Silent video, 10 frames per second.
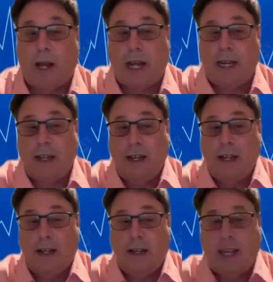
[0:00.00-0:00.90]
why
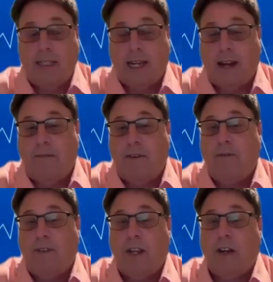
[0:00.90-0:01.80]
they say
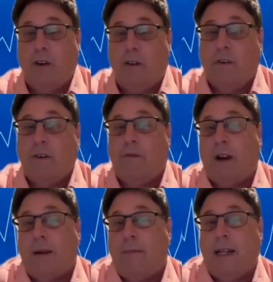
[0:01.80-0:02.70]
50 and over, you're
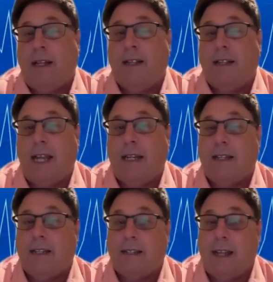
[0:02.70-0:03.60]
recommended to take
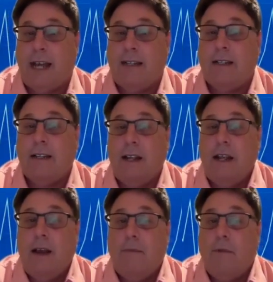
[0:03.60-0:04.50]
this test.
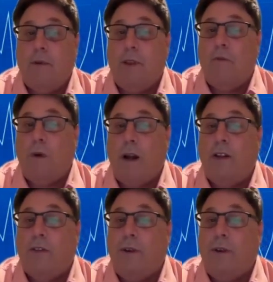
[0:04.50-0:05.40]
More than 1
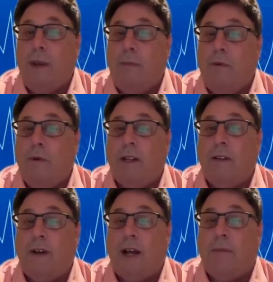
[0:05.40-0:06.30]
in 3 people will
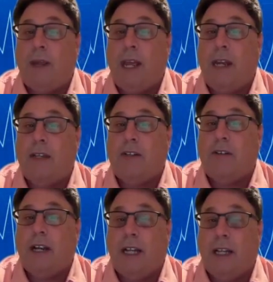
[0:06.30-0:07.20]
develop
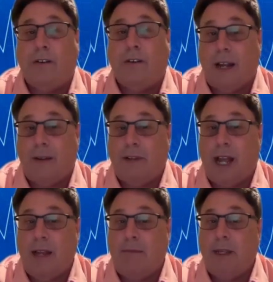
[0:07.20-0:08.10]
cancer in their
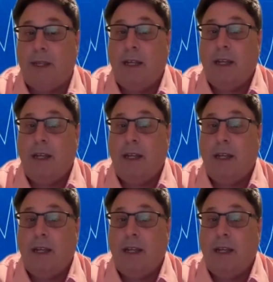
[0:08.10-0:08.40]
lifetime.